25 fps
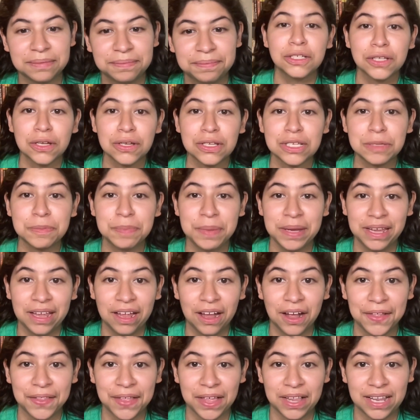So speaking
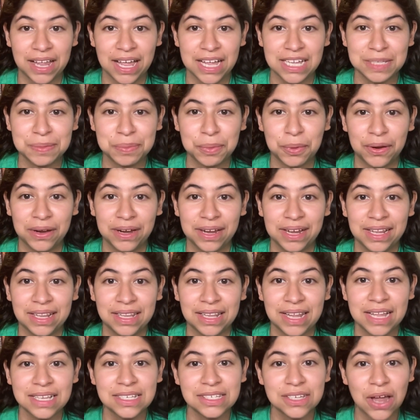on that last point,
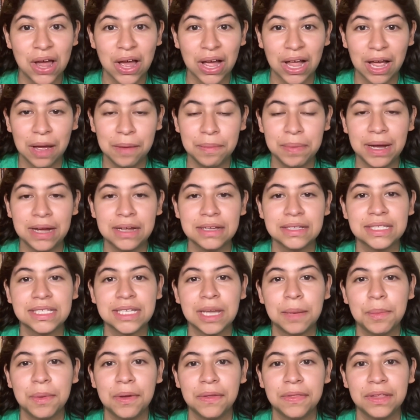let's talk about
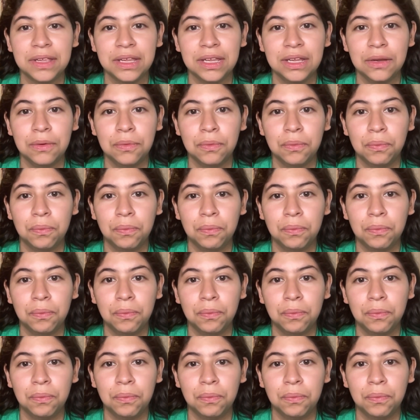some of the